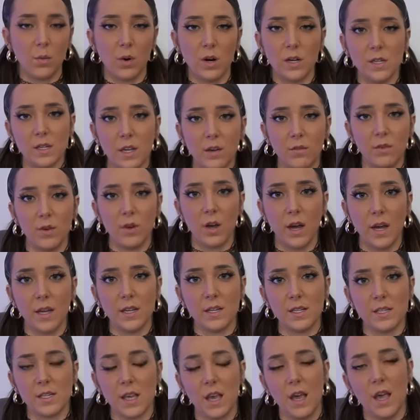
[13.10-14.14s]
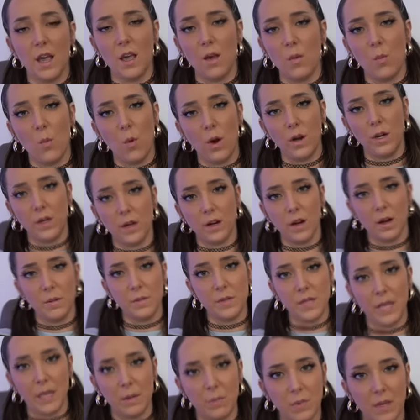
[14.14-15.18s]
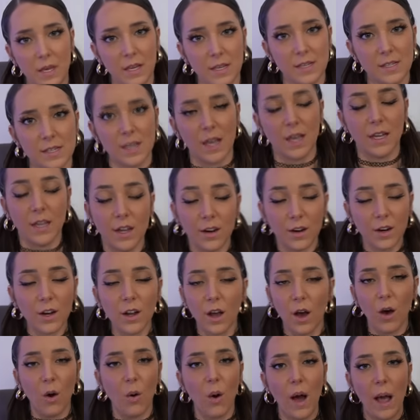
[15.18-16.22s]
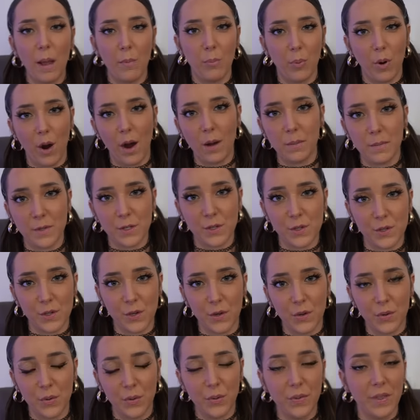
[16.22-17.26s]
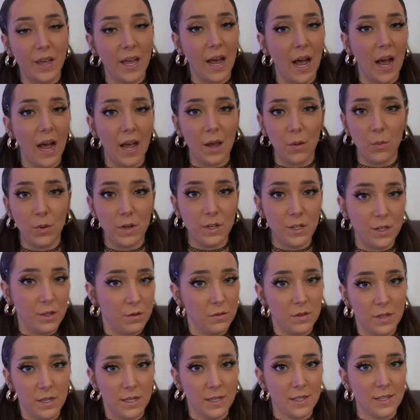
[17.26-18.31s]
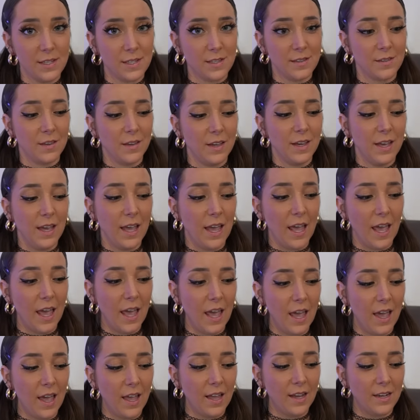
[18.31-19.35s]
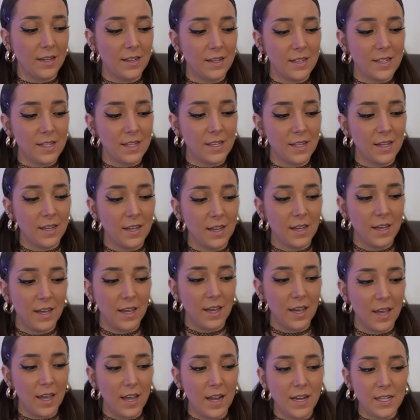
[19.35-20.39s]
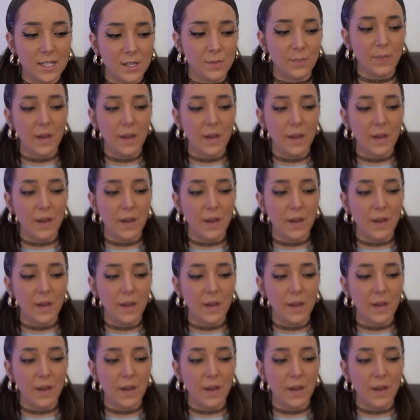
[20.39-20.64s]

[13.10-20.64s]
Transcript: I wanted to give you guys a one-year update because a year ago, I promised you that I would do this, and it's